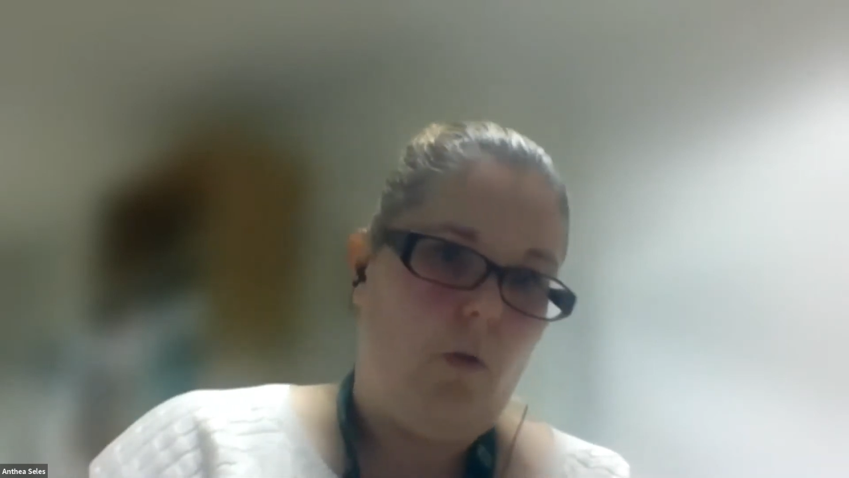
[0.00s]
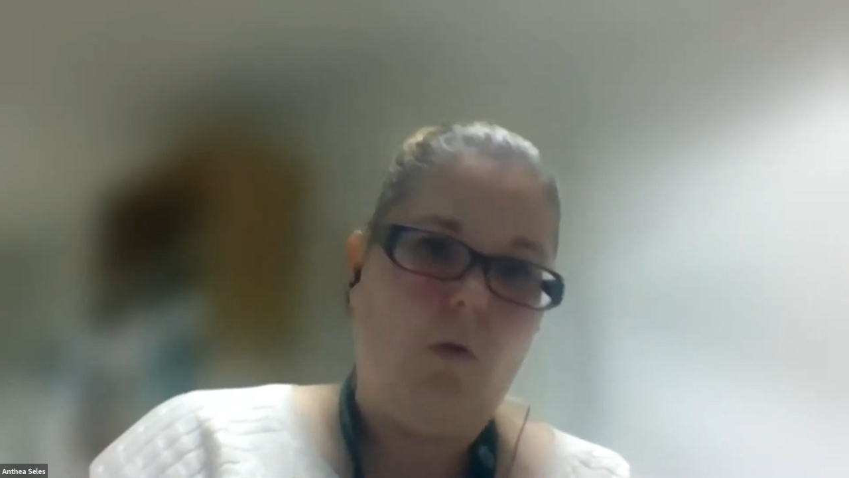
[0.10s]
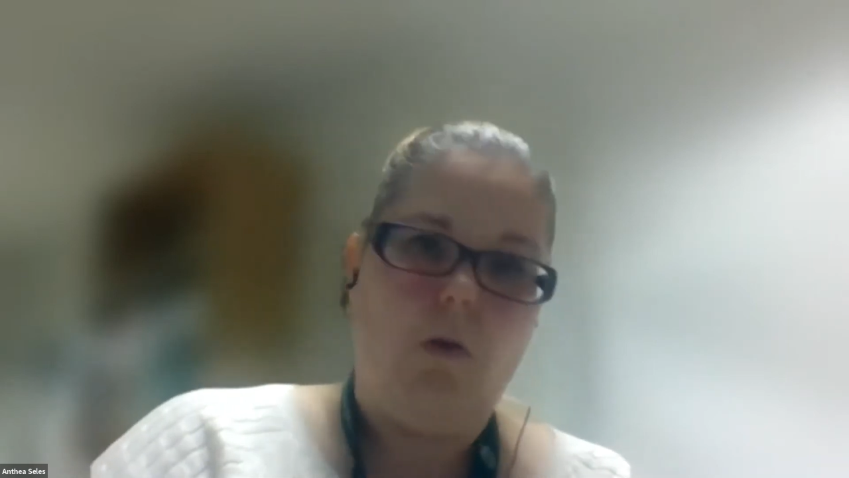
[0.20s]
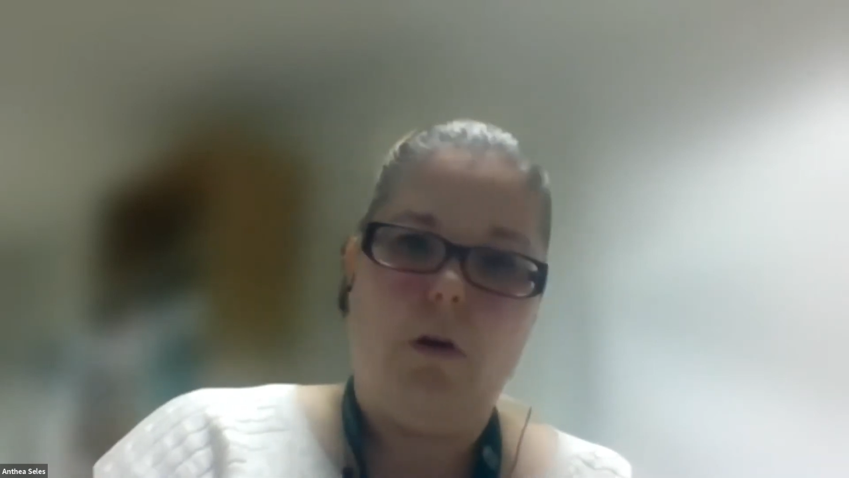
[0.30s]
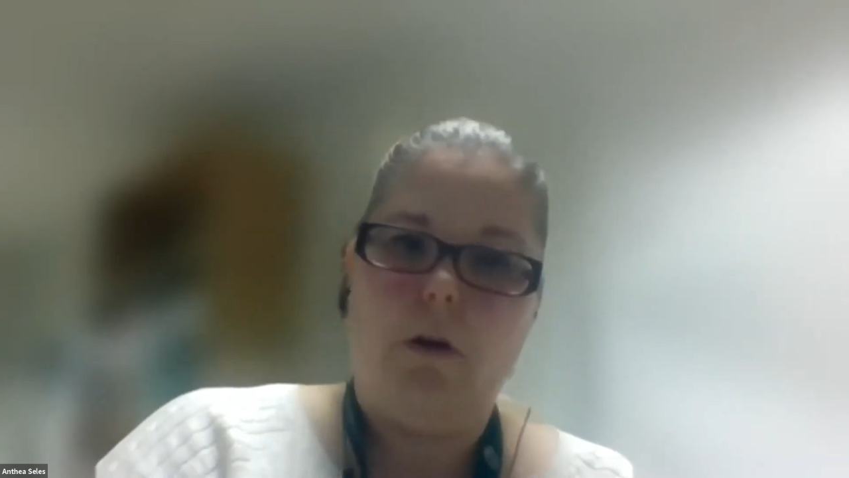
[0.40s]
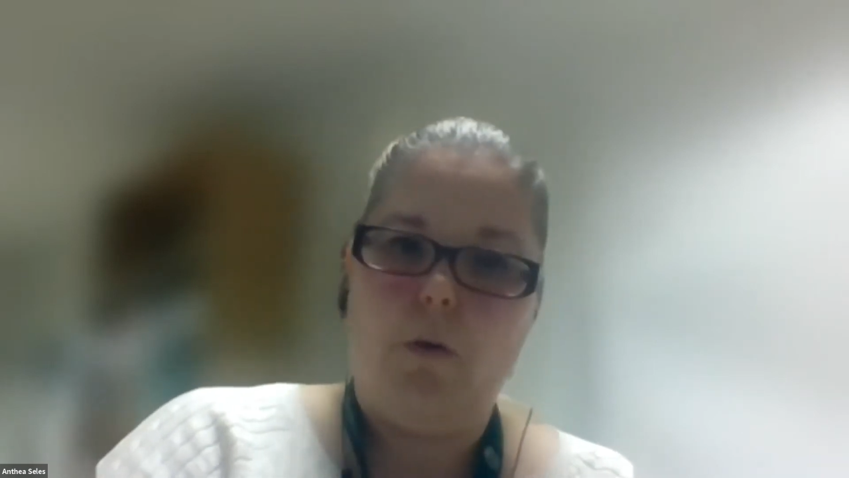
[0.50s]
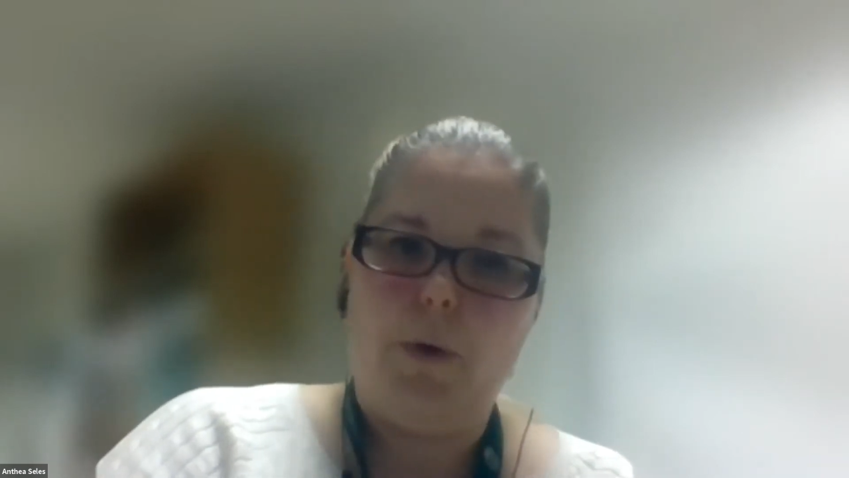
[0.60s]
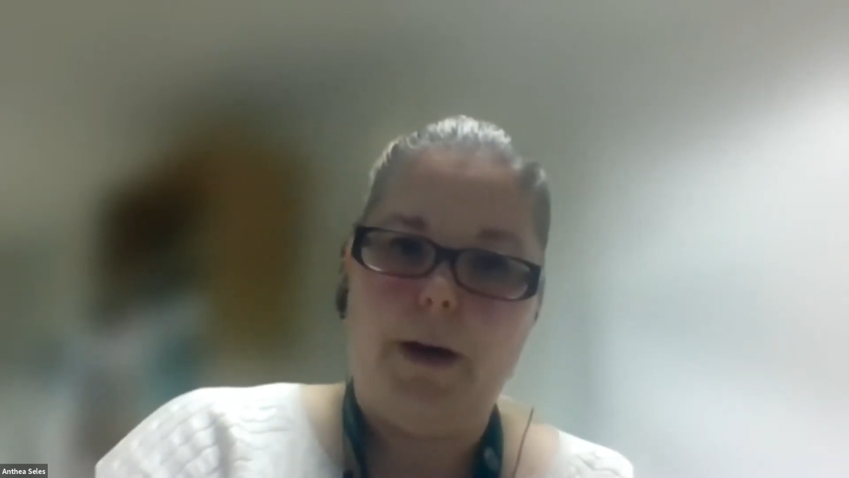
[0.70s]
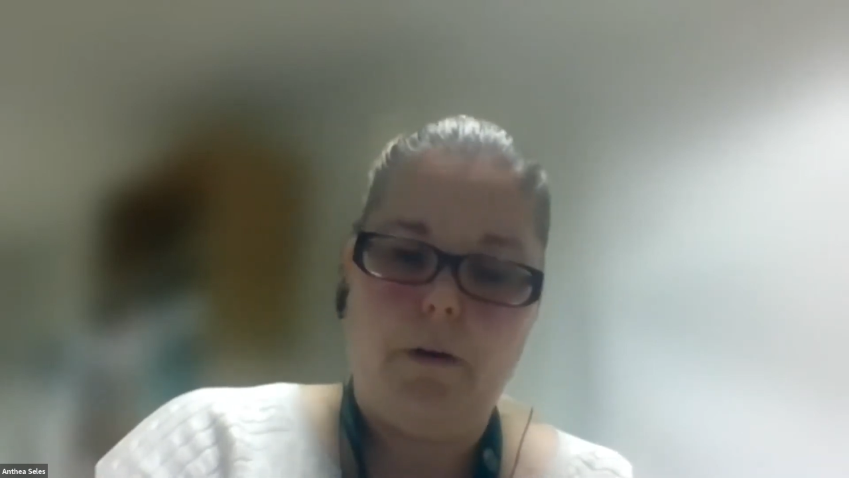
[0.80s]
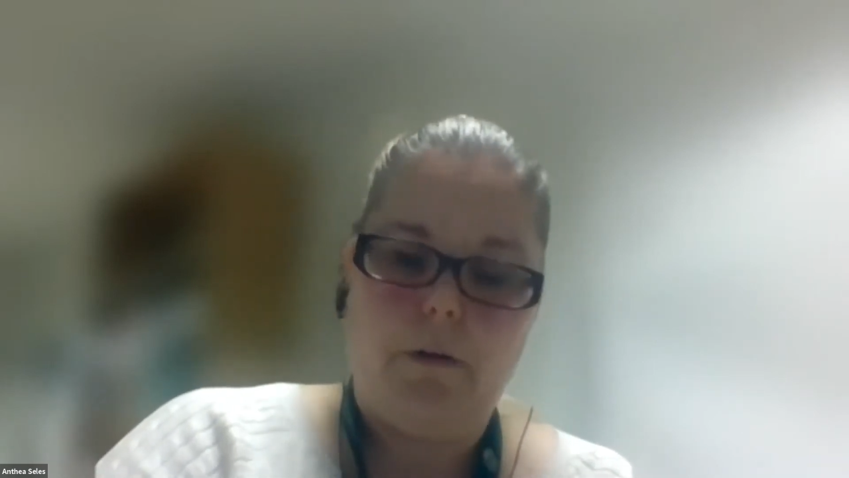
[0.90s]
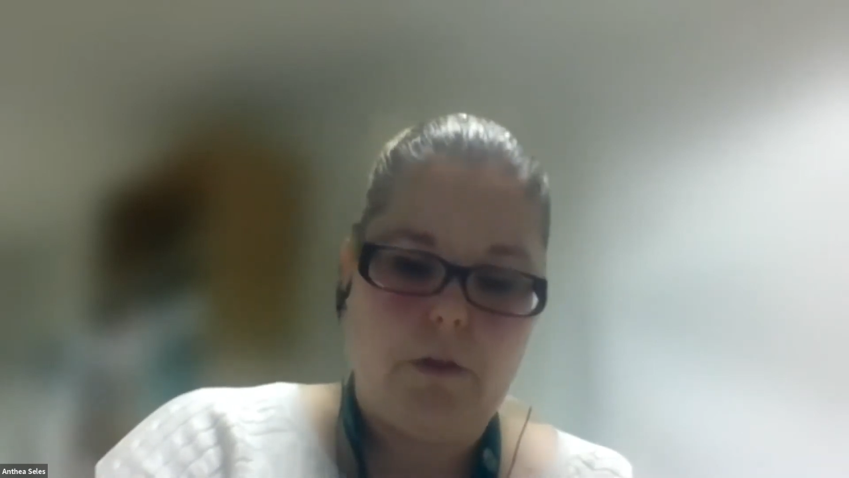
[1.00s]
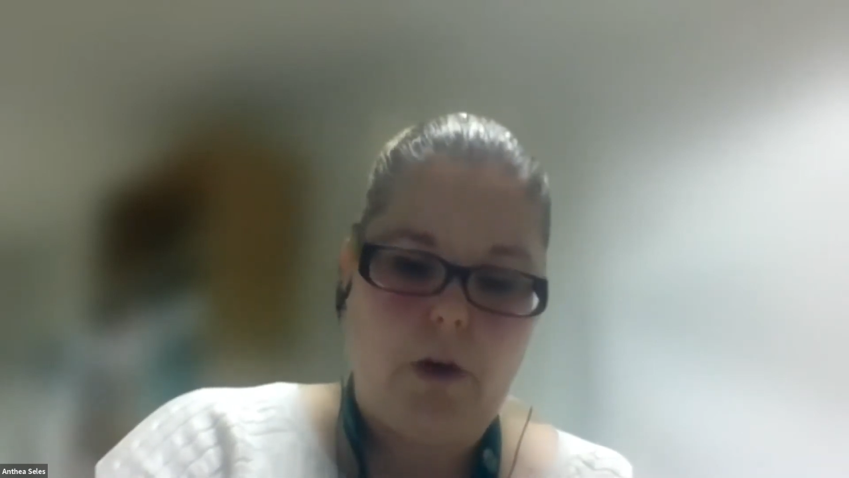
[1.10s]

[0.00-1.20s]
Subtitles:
or around